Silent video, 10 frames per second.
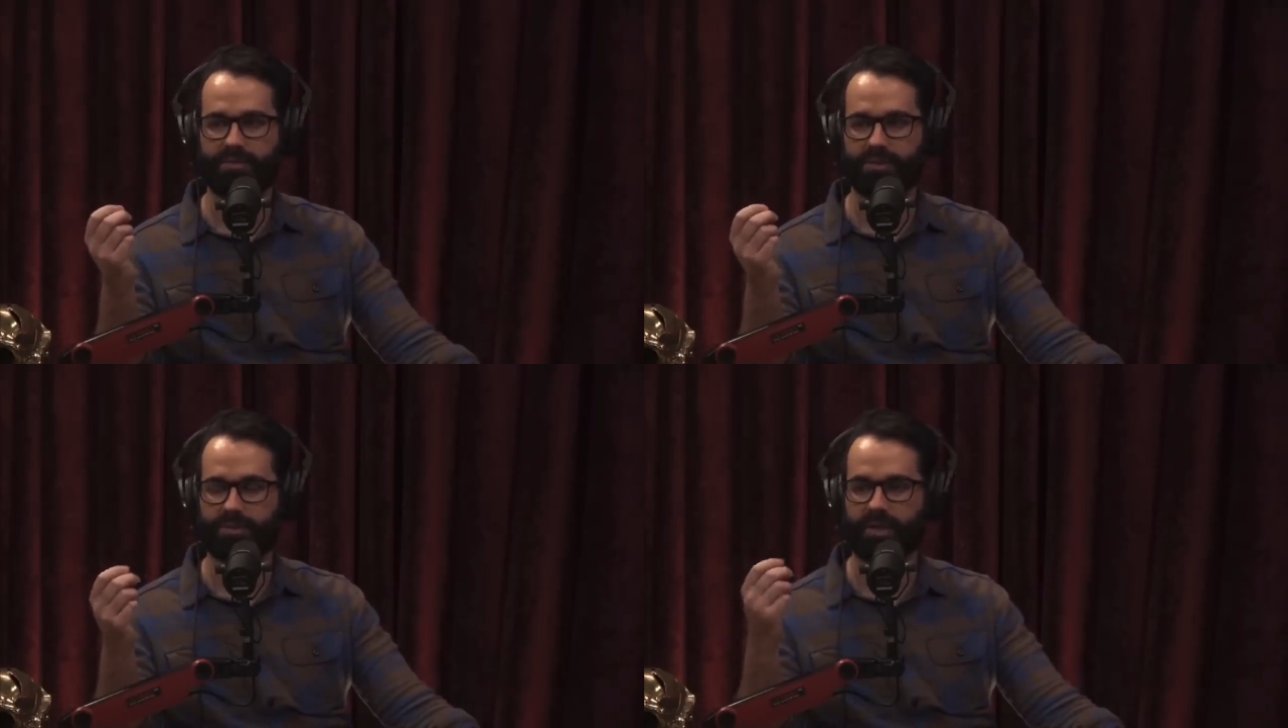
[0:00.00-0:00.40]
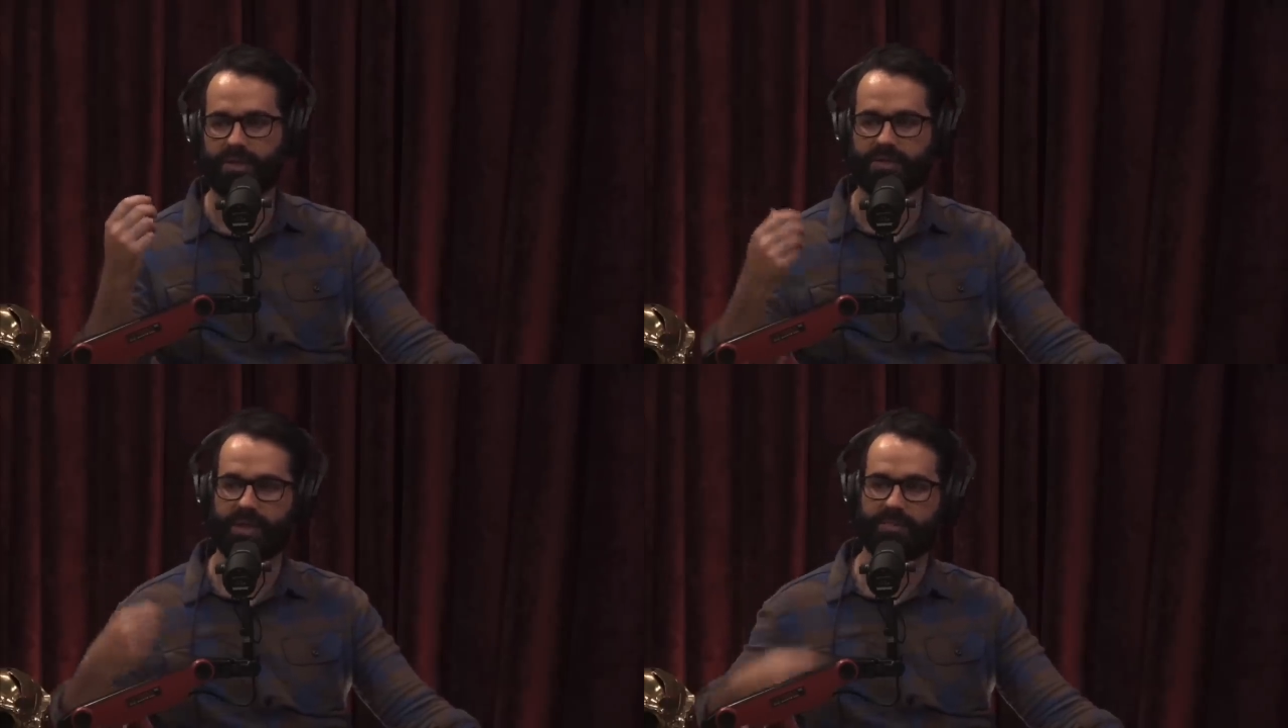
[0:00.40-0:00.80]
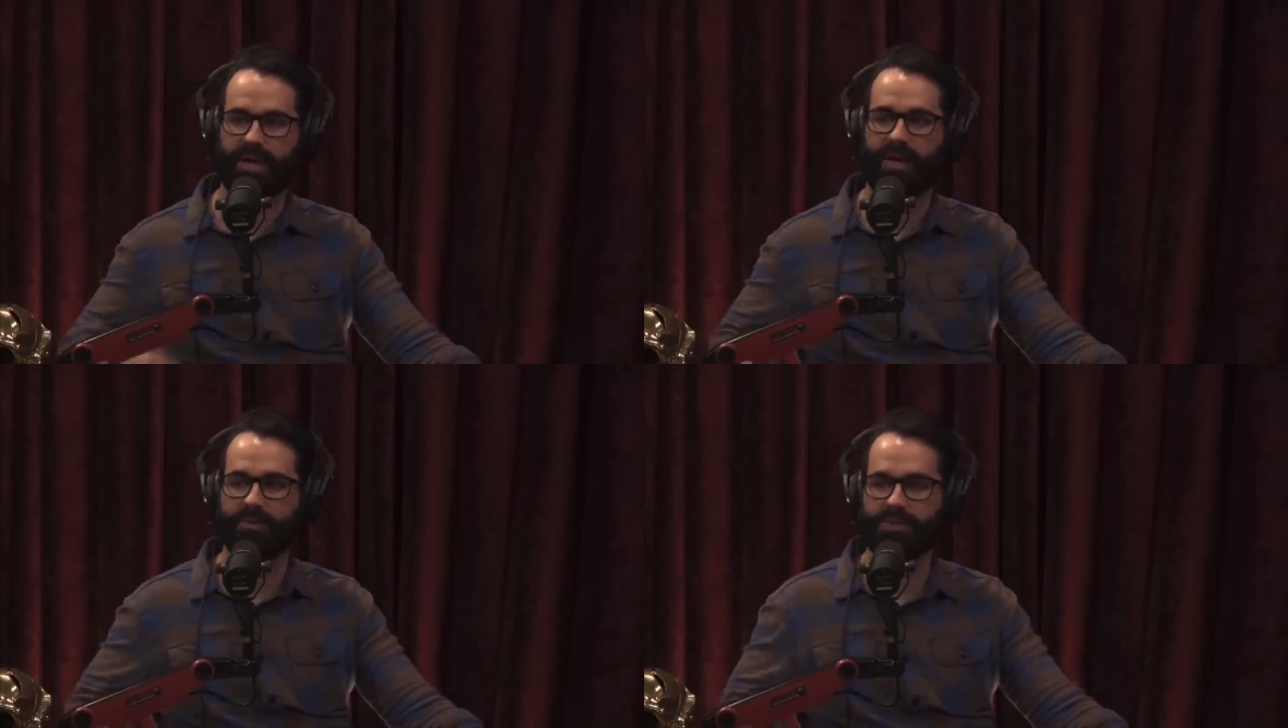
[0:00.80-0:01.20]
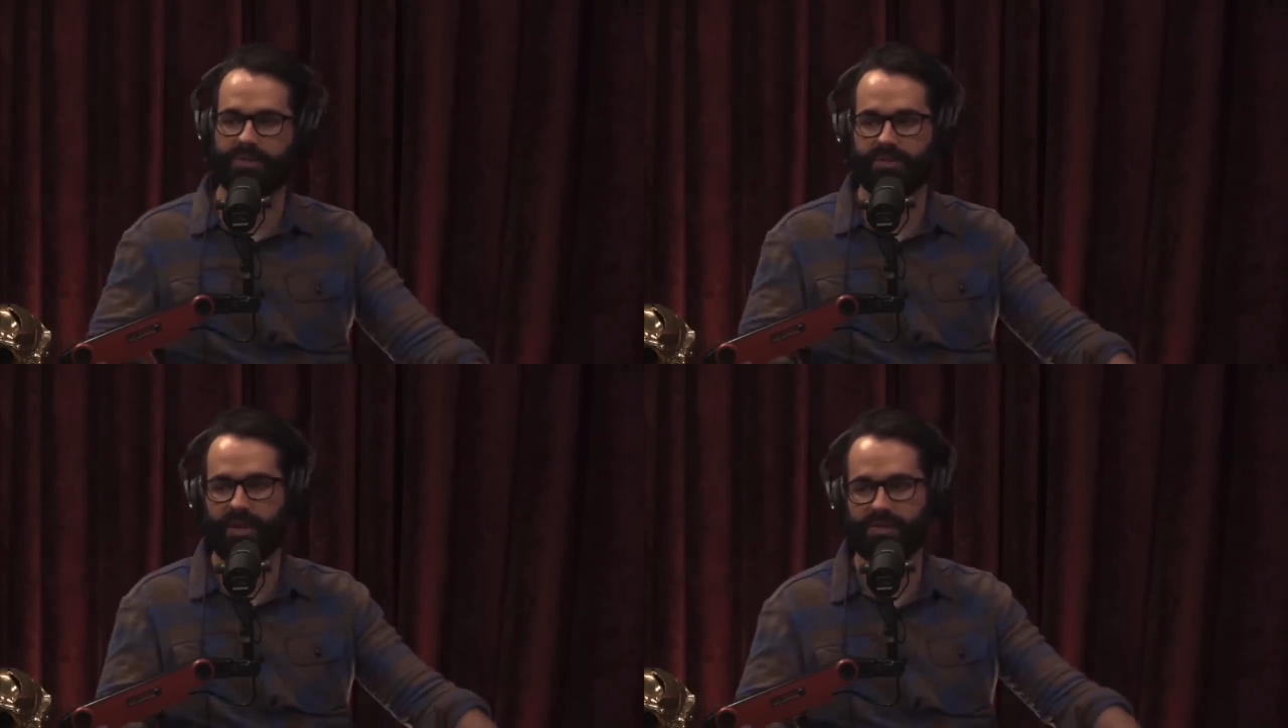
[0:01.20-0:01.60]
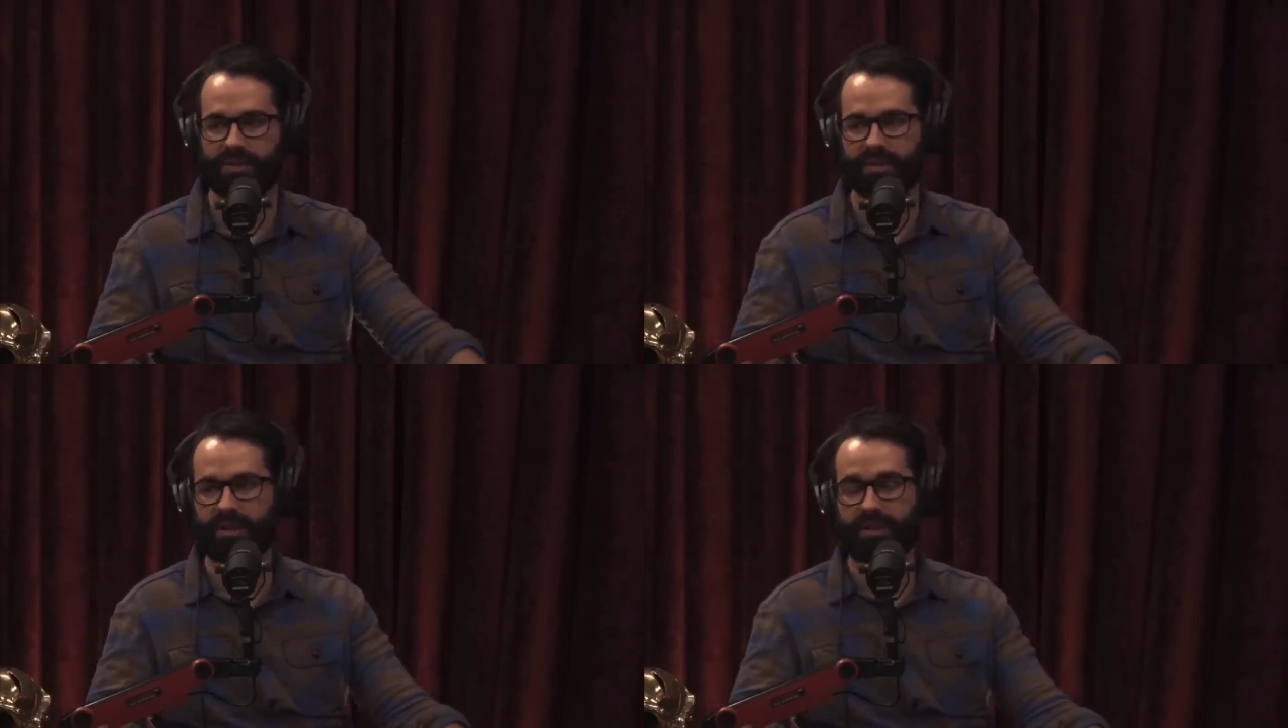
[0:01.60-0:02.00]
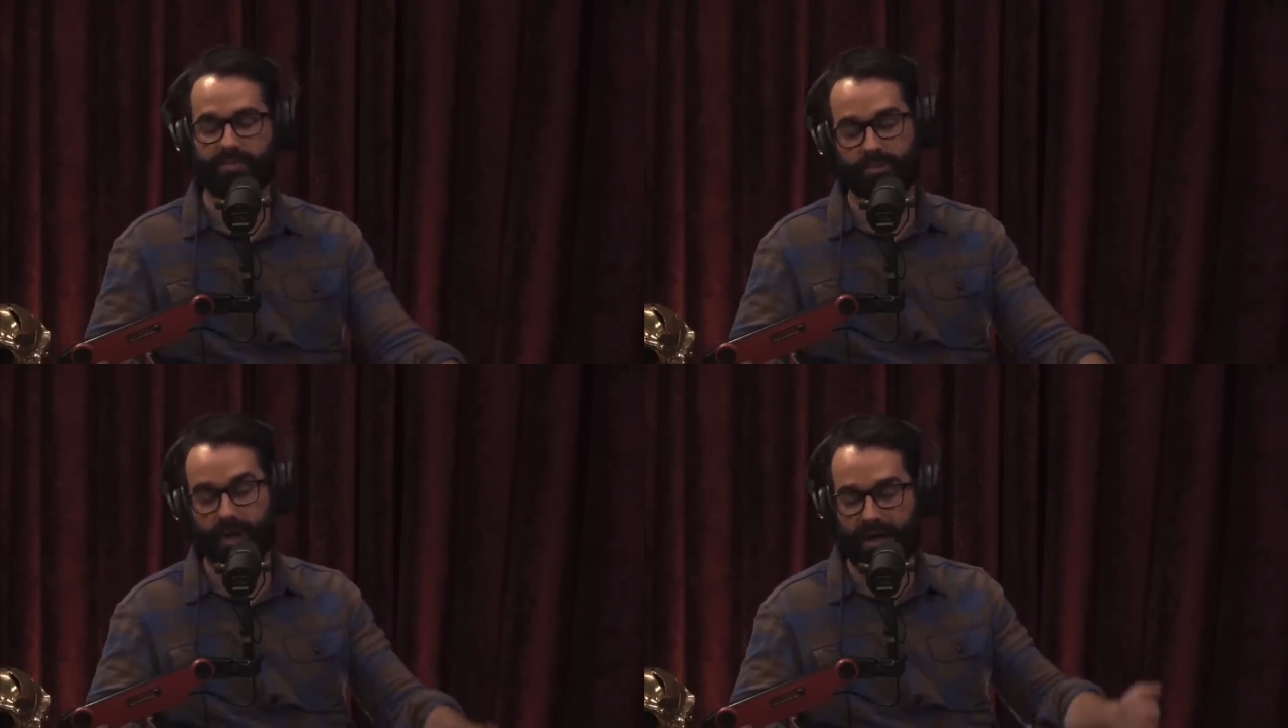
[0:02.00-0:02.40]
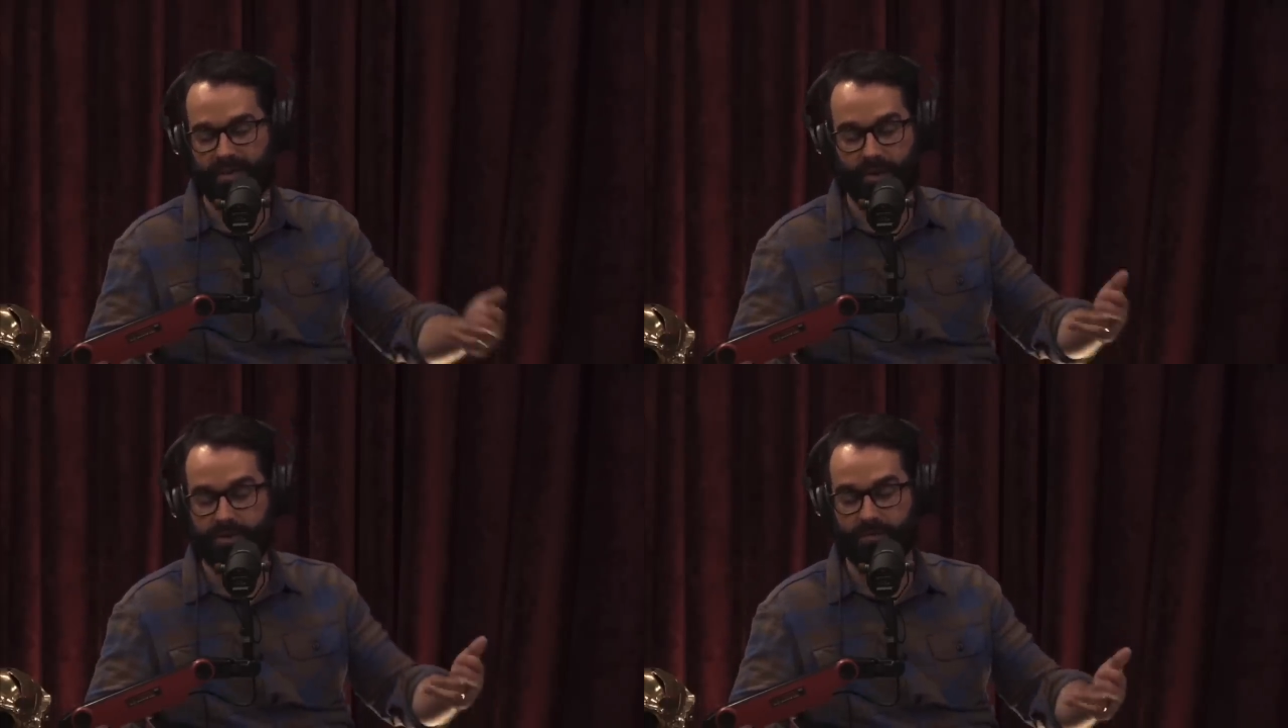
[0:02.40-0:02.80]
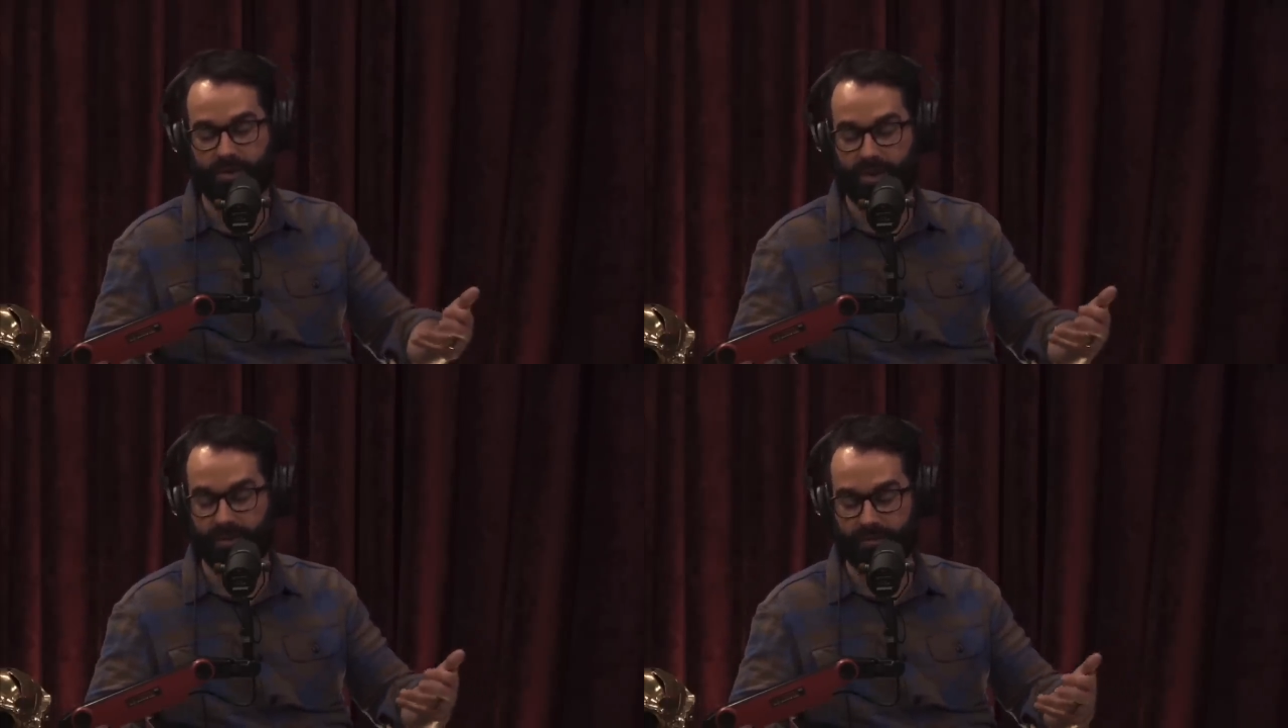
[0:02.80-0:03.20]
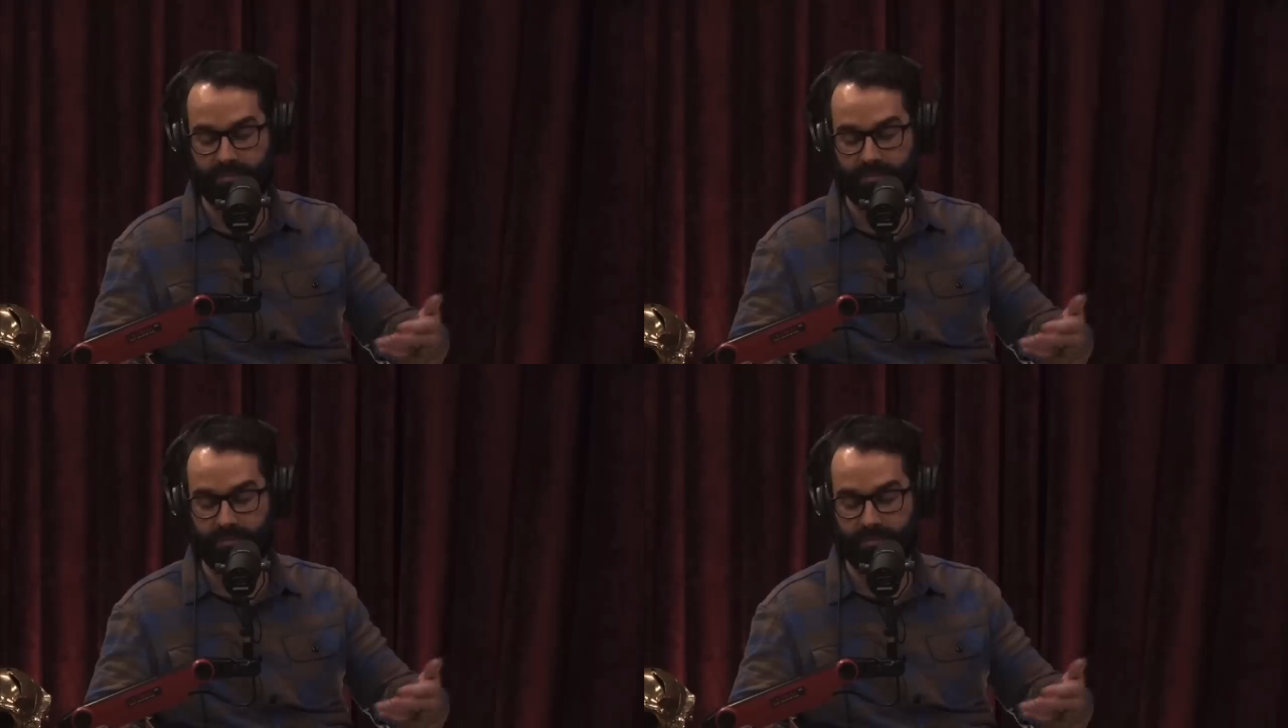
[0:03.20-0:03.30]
destroy it at the same time, which is interesting. But I think most of what they're